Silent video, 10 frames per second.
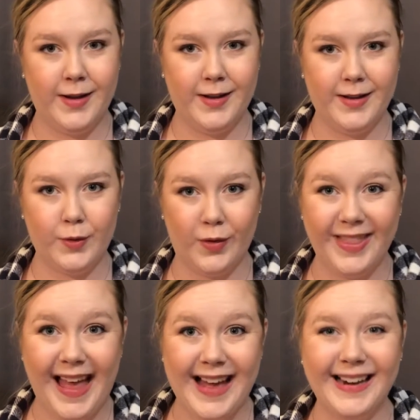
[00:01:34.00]
So
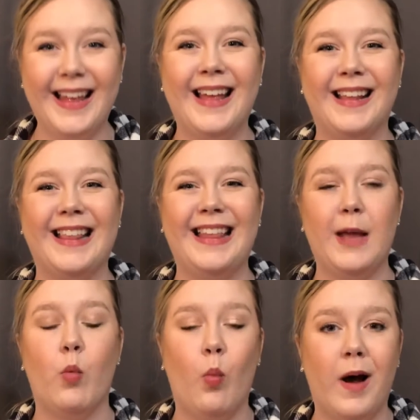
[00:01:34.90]
that is the
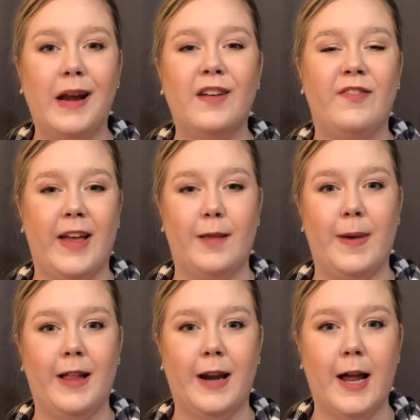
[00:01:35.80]
one face
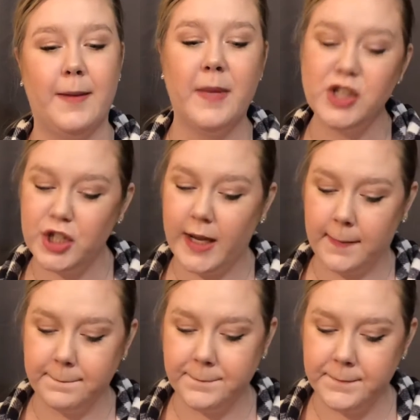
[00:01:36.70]
palette I am mentioning.
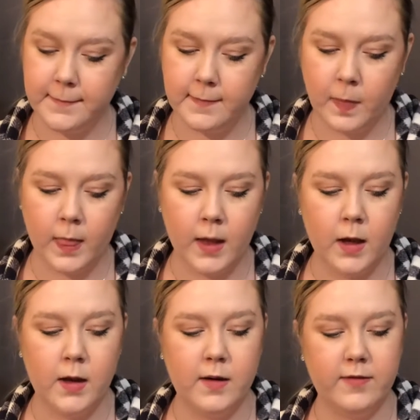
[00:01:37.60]

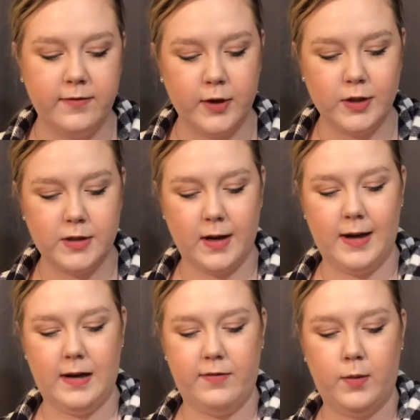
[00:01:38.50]
First
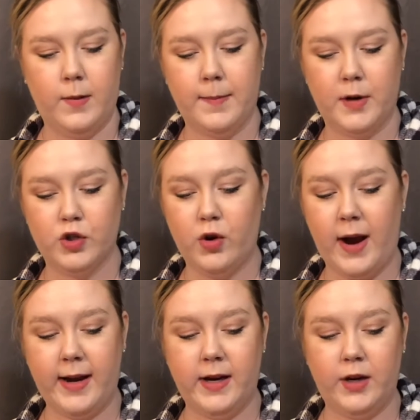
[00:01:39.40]
off, I'm going to
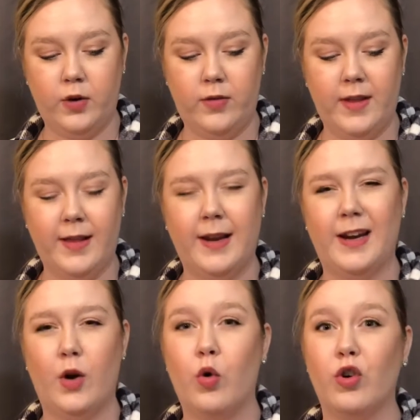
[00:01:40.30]
try to do this in
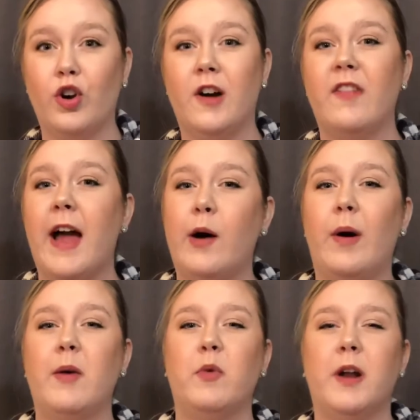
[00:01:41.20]
an order of how
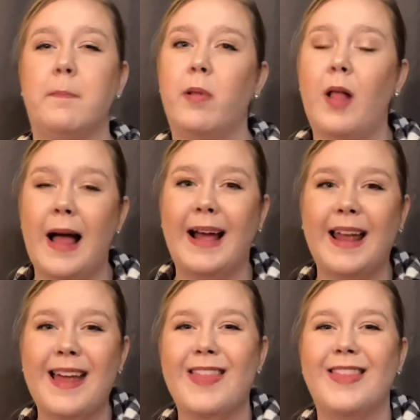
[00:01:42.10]
I would
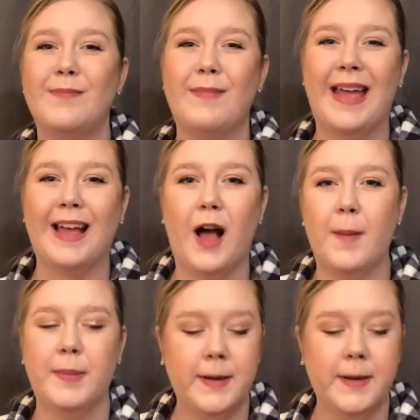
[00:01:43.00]
apply the makeup.